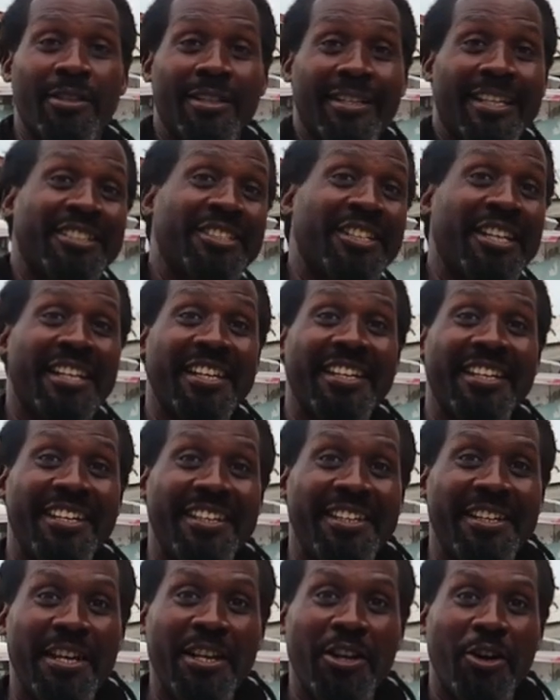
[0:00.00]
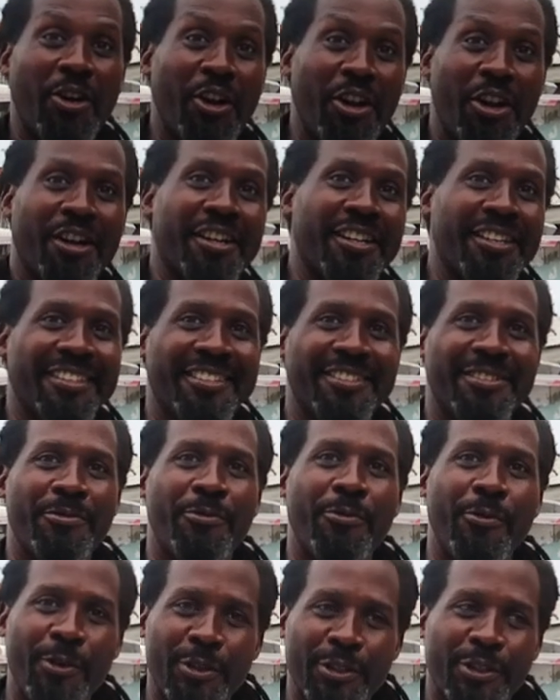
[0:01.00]
legitimately in Colon,
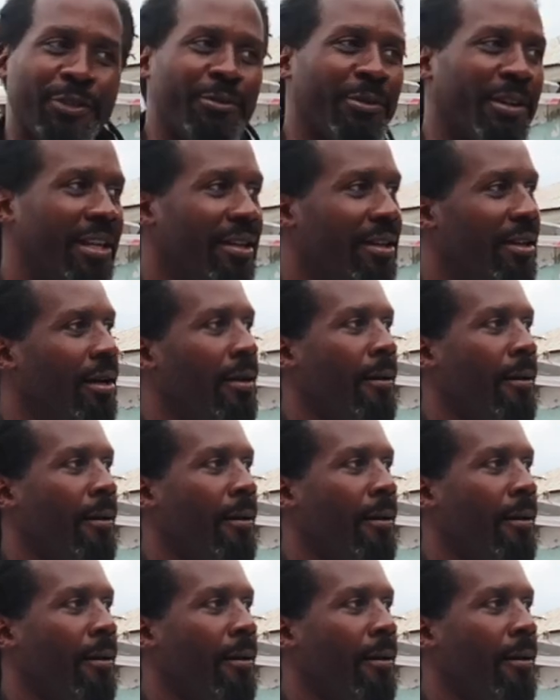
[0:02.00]
4th Street.